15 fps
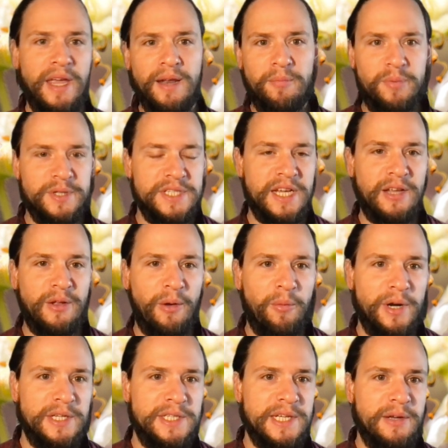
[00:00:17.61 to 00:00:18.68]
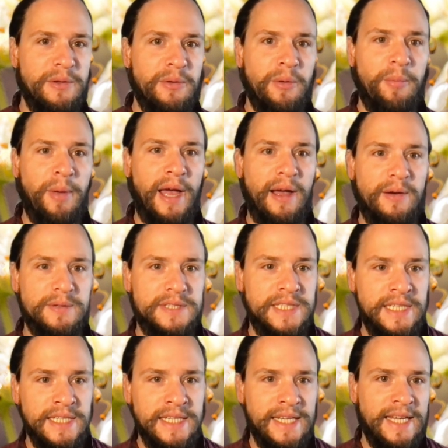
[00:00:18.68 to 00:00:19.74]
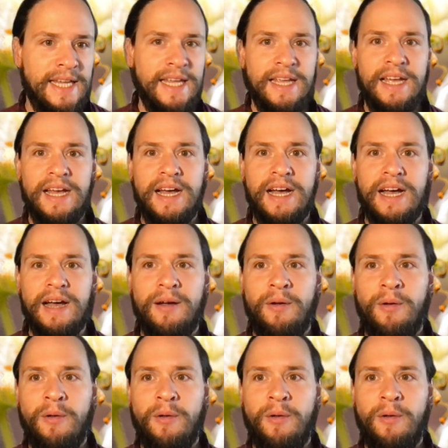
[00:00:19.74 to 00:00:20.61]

In particular, I want to tell you about uh,